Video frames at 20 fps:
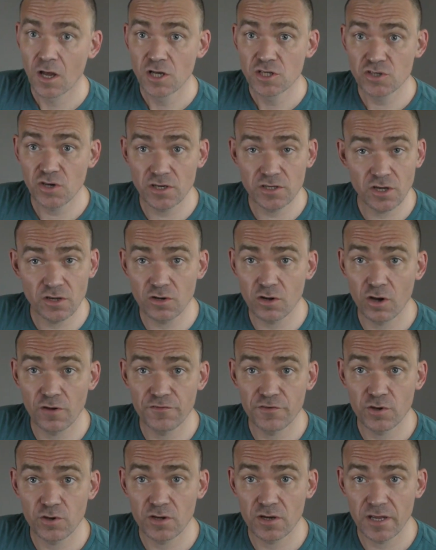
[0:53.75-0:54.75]
So I don't know
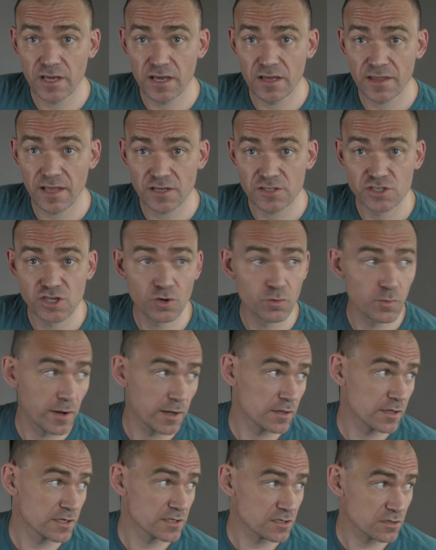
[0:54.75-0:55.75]
if you can hear that so
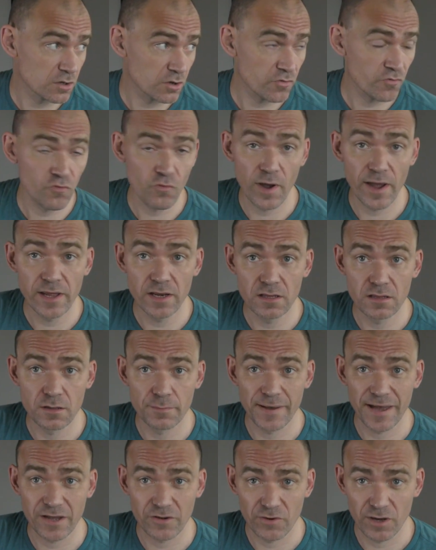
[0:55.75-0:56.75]
well, there's a lot of rain in the
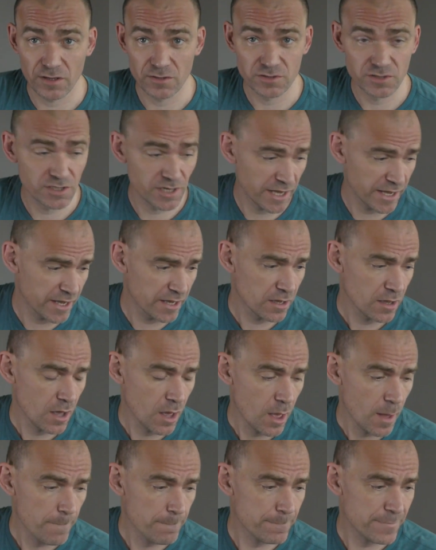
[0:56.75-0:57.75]
background today,
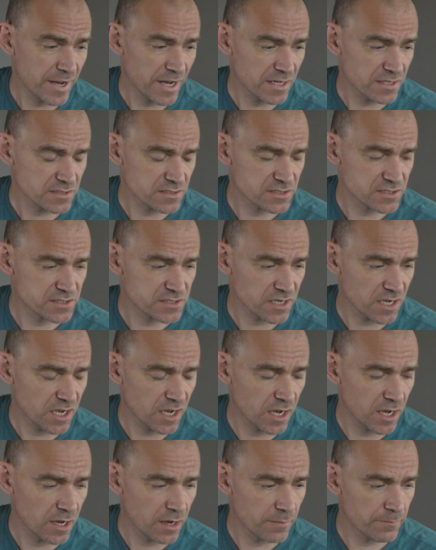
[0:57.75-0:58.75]
but
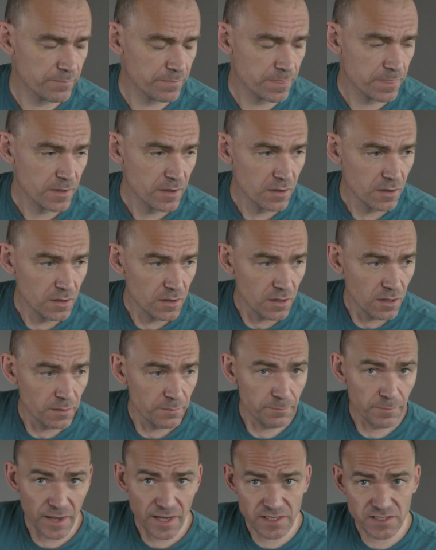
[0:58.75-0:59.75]

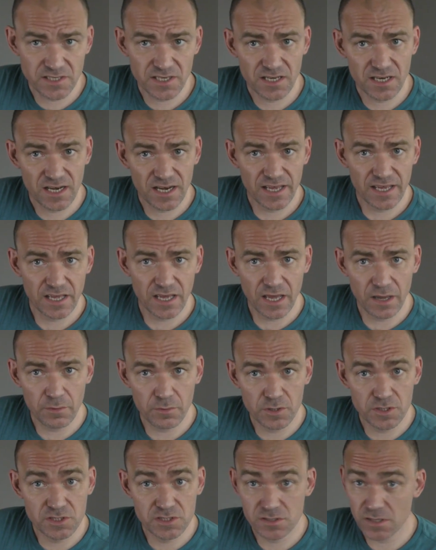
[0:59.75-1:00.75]
basically
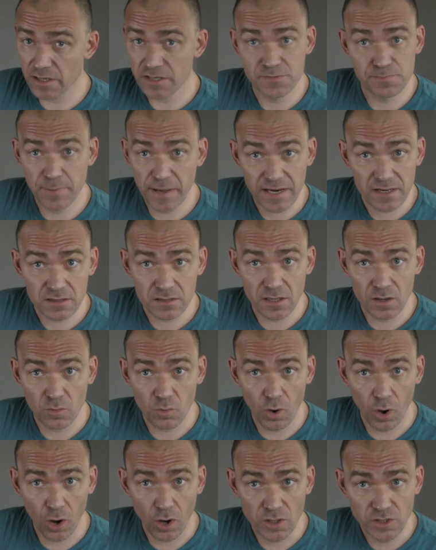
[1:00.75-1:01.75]
it's better than it
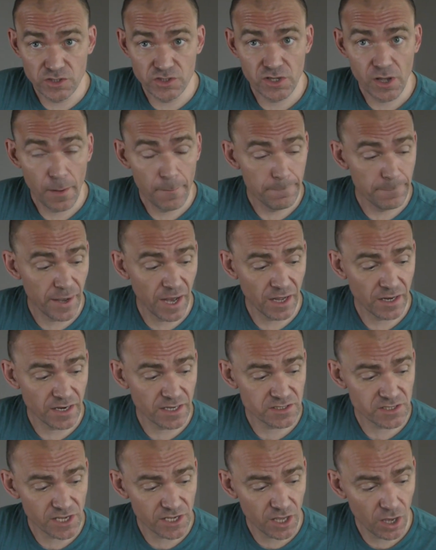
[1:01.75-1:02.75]
was, but
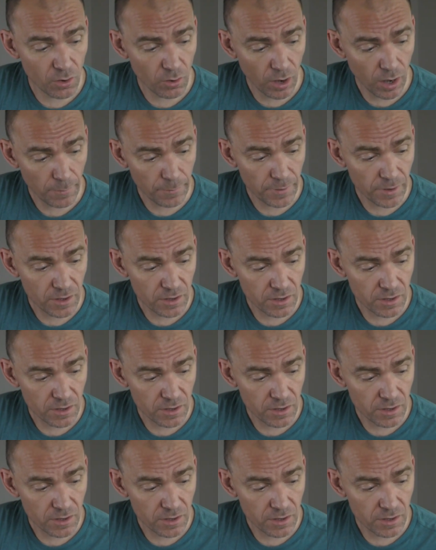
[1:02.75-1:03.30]
as I go up,